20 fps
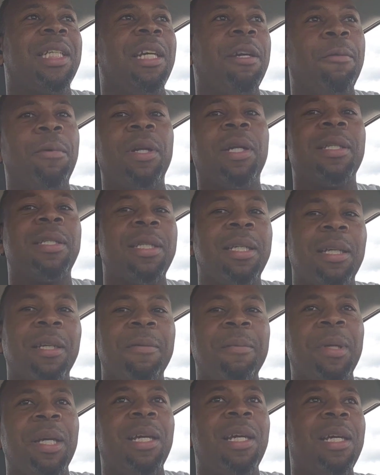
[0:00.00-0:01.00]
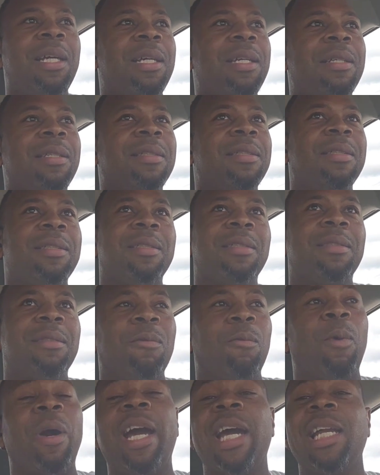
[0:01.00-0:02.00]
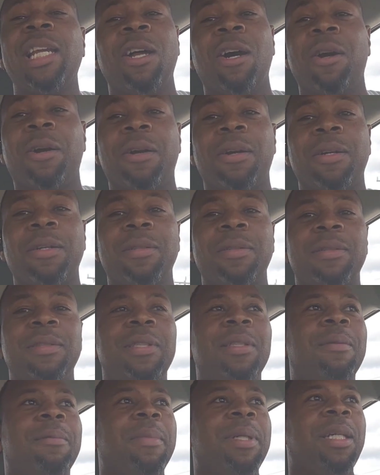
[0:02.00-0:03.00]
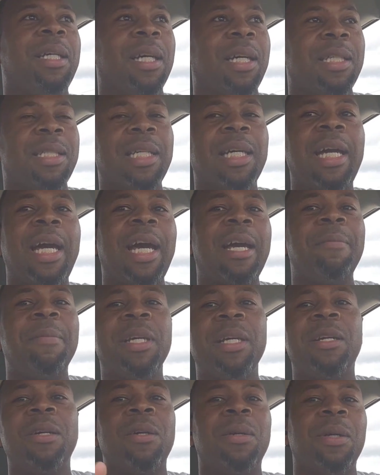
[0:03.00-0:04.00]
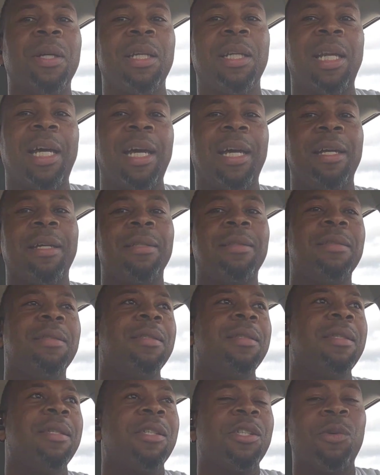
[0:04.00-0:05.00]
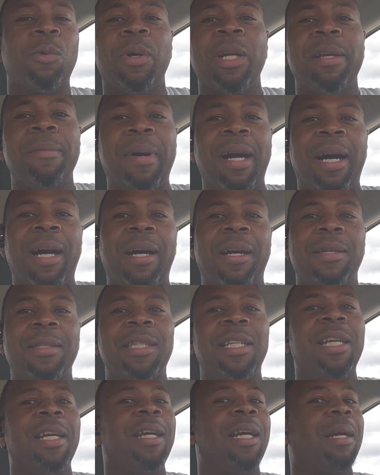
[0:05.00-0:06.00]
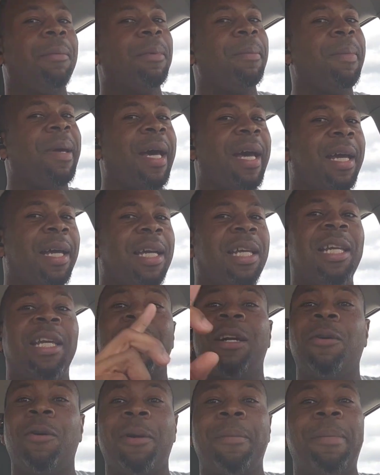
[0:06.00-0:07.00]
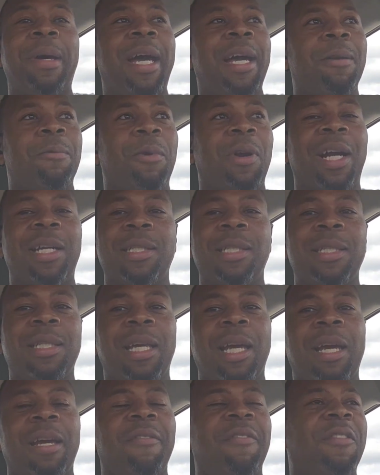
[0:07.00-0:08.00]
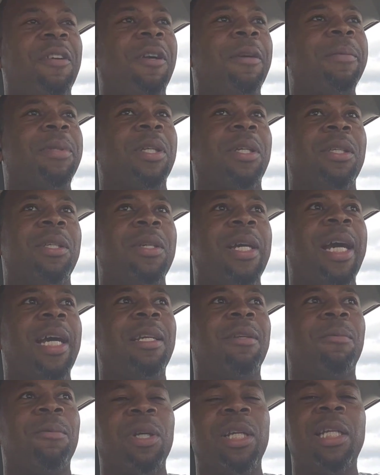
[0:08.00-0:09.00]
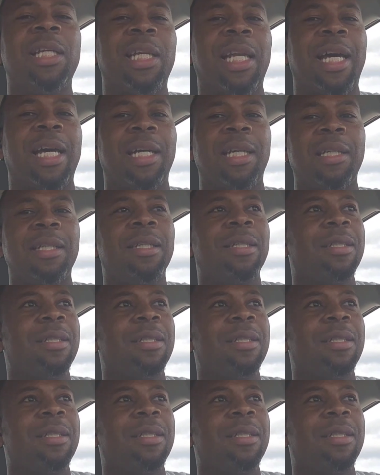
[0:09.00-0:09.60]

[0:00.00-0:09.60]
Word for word: it would have took me way longer because it had me going like 20 miles and then coming back and then going back where I just came from. So you had to really like